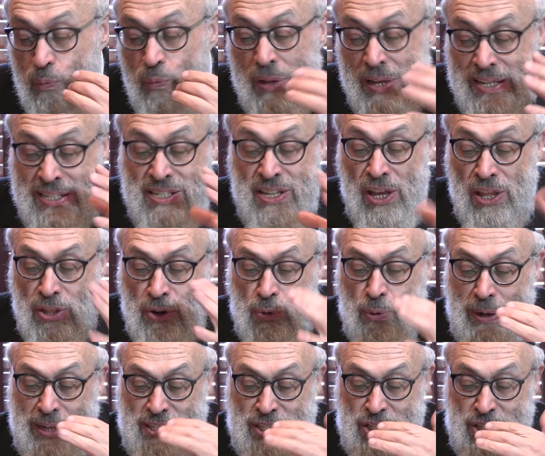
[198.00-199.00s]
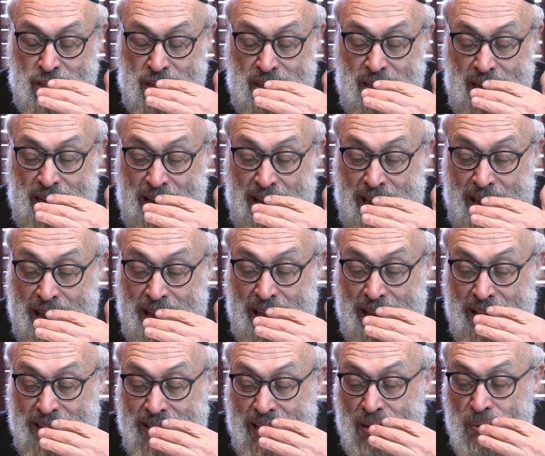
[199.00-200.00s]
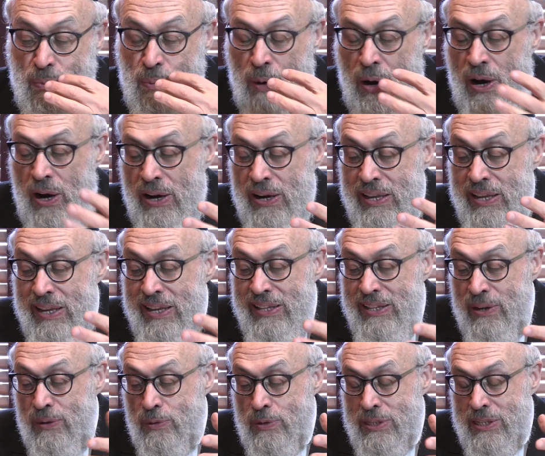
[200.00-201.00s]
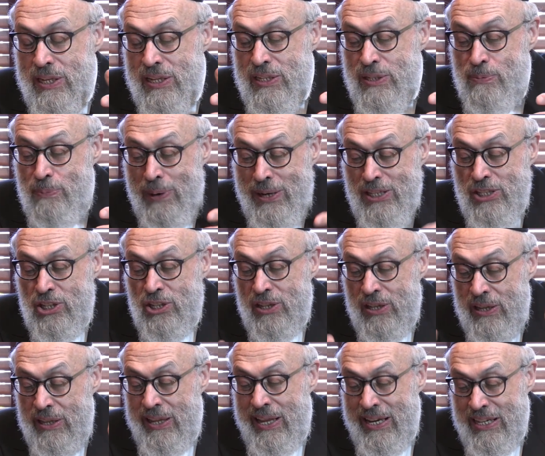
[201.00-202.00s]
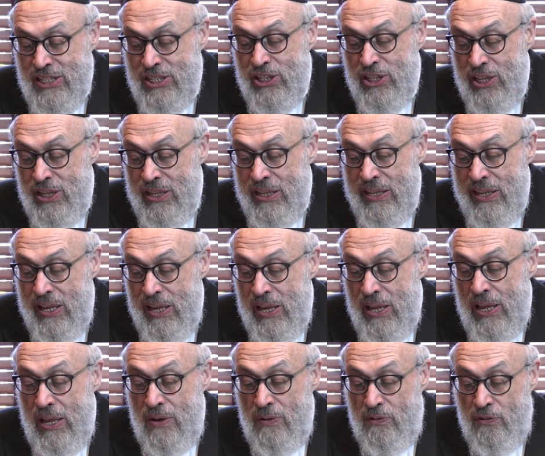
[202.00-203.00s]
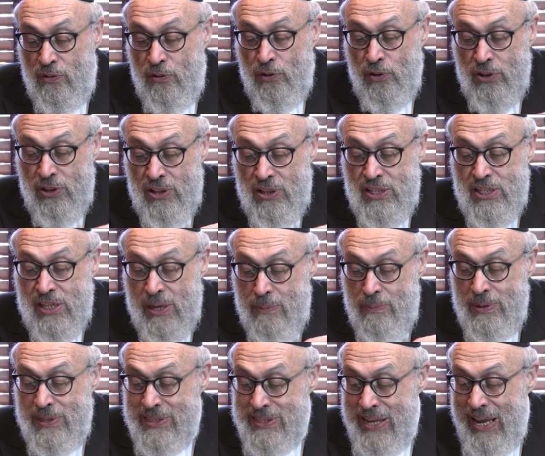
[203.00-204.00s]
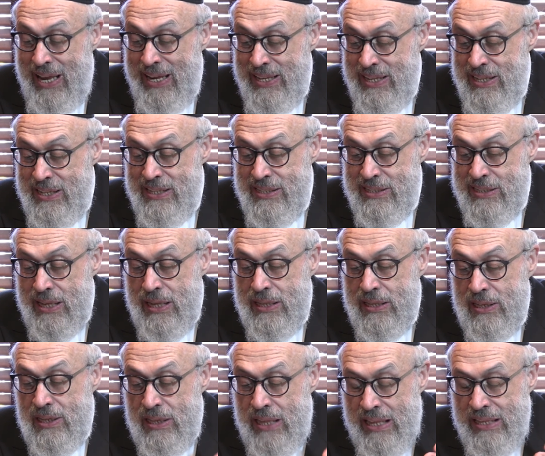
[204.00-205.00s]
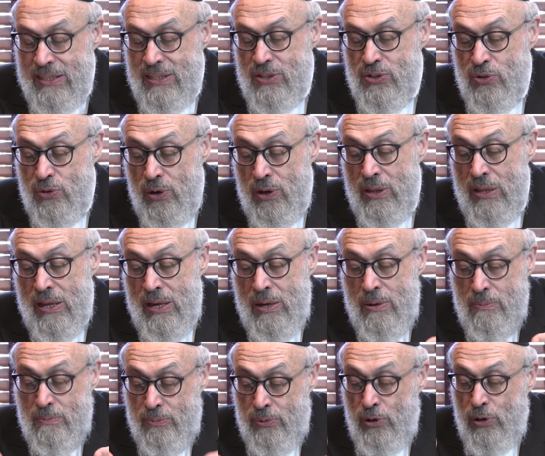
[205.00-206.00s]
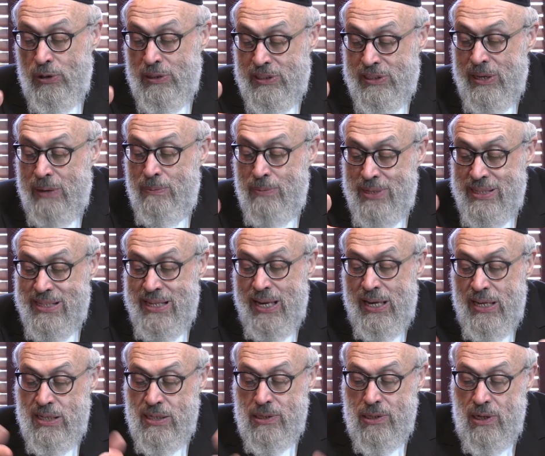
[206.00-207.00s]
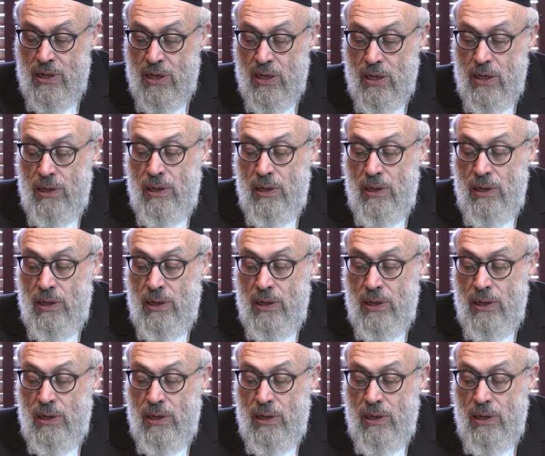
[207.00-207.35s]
There's another question, that why there was a special collection for the Shemen Zayis, that Klal Yisrael brought Shemen Zayizach